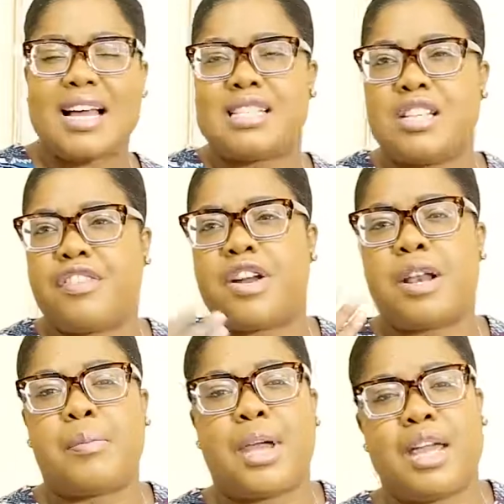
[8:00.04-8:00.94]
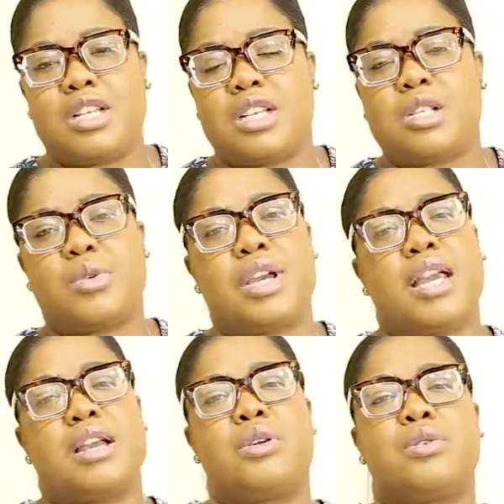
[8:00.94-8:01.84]
has different pages where you
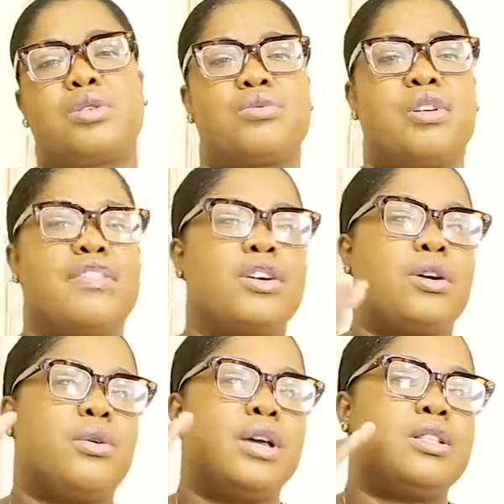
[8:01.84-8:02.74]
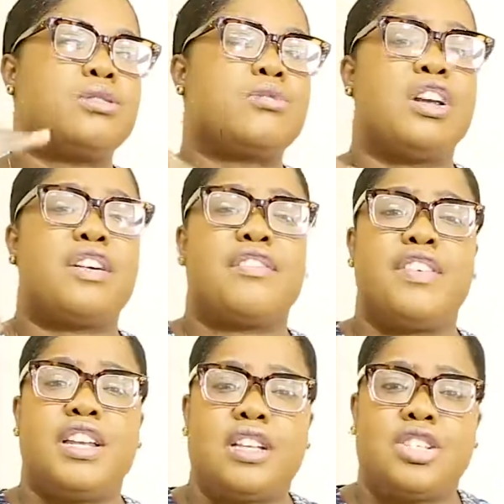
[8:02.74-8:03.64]
can go through. If you're going through your
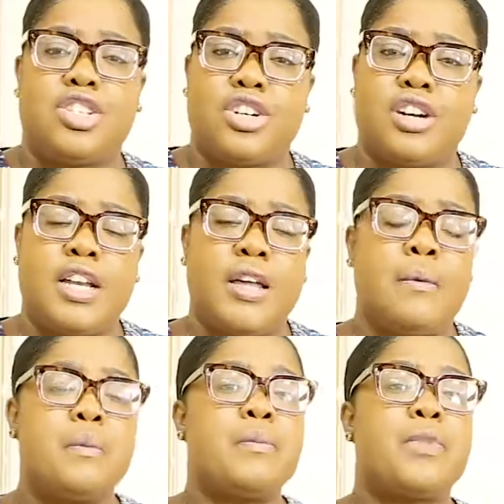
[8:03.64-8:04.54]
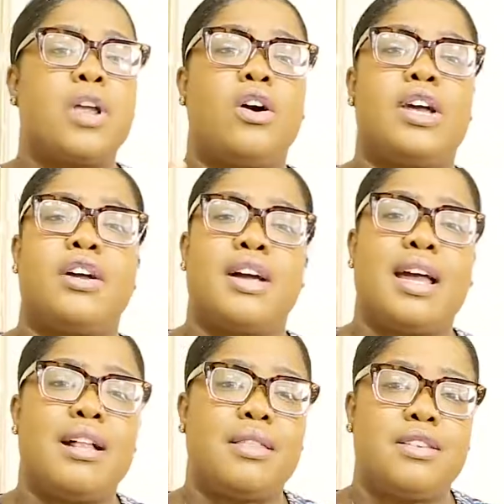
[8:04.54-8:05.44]
fitness journey or your
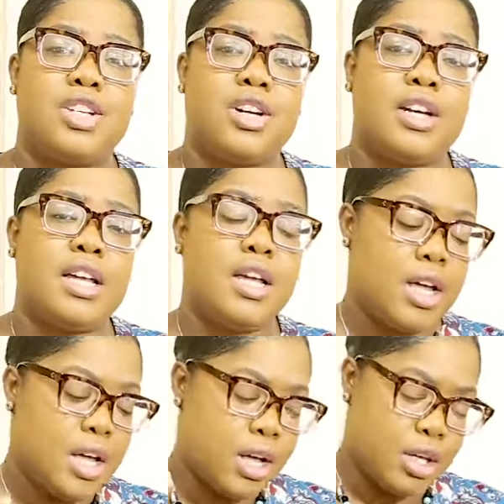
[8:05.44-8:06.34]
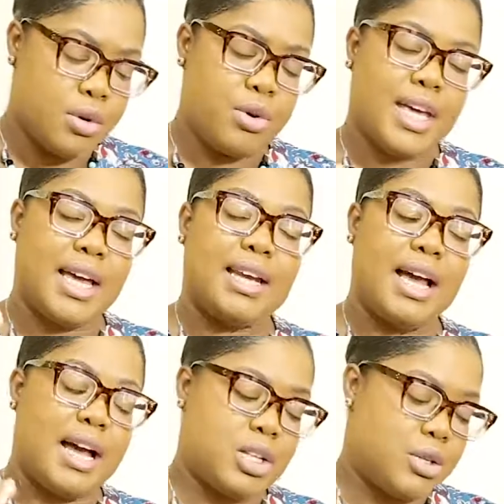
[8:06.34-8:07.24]
health journey, you can
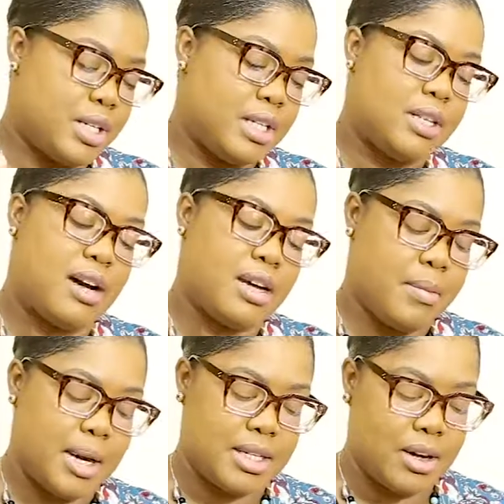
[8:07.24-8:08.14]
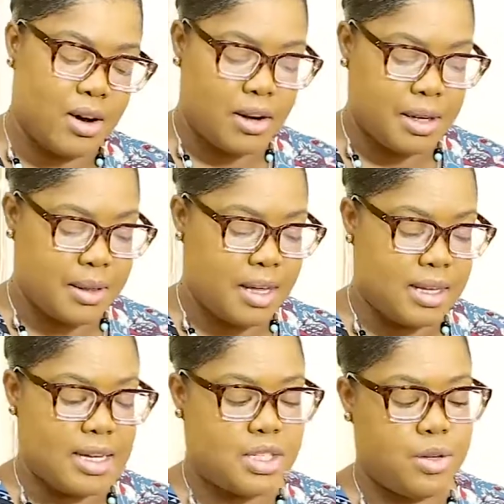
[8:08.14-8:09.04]
actually document all the
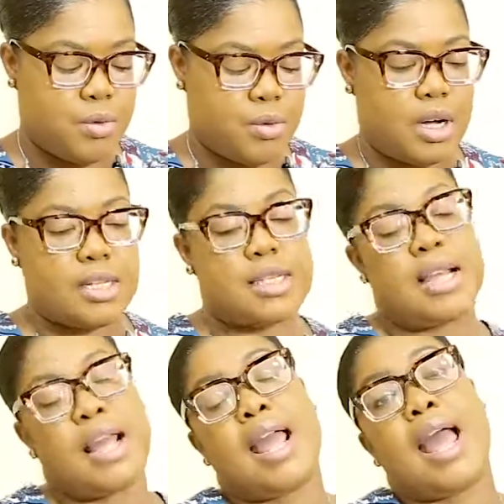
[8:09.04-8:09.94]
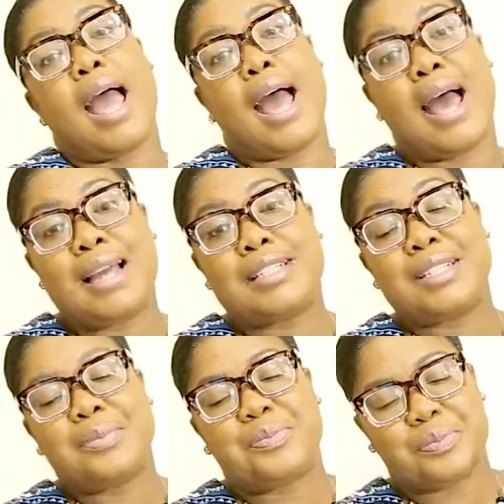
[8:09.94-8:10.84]
things that you want. And